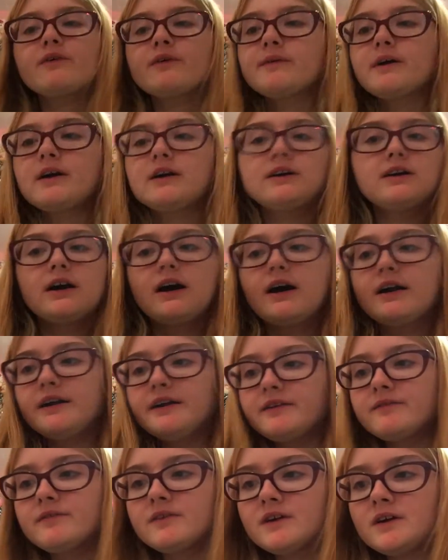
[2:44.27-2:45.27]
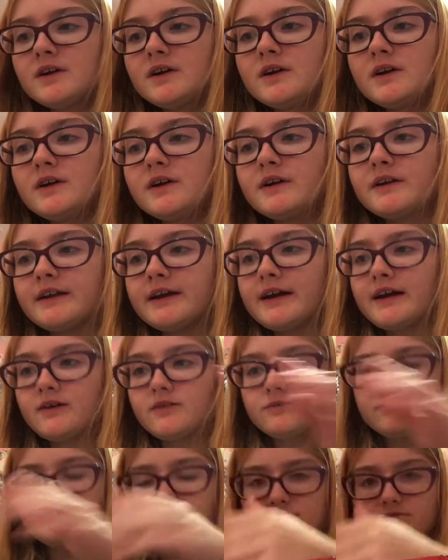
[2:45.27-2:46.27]
I'm going to cut it.
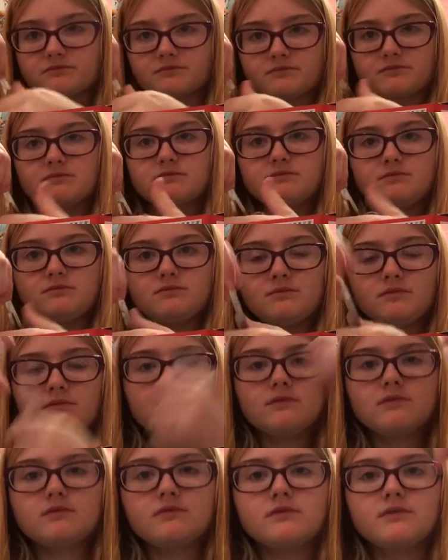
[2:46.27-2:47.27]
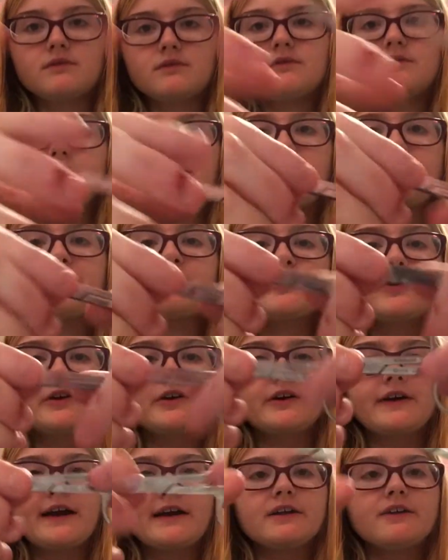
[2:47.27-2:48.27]
Now, you might be
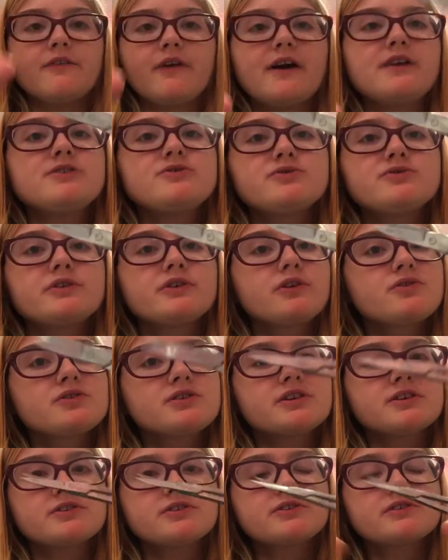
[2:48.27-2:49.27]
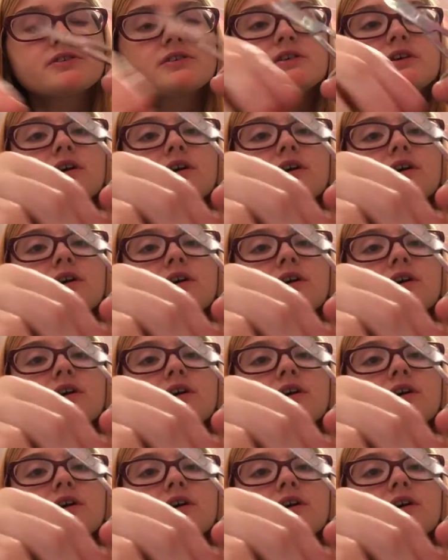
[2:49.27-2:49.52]
wondering, Kelly, why are you using those scissors?